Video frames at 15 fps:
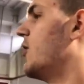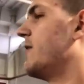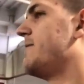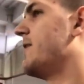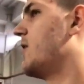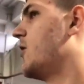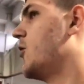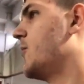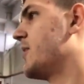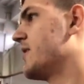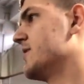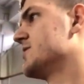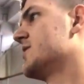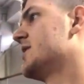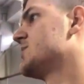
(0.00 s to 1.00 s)
I felt home
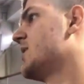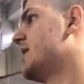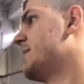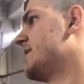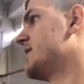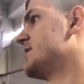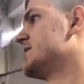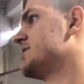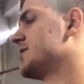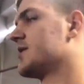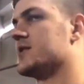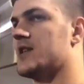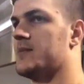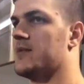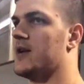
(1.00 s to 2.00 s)
so that's why I made the decision
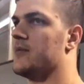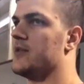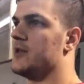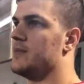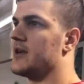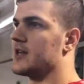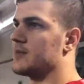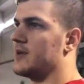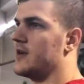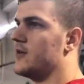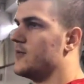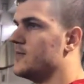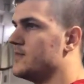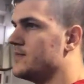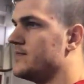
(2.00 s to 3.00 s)
because I'm, I'm really big my
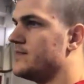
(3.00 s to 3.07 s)
home.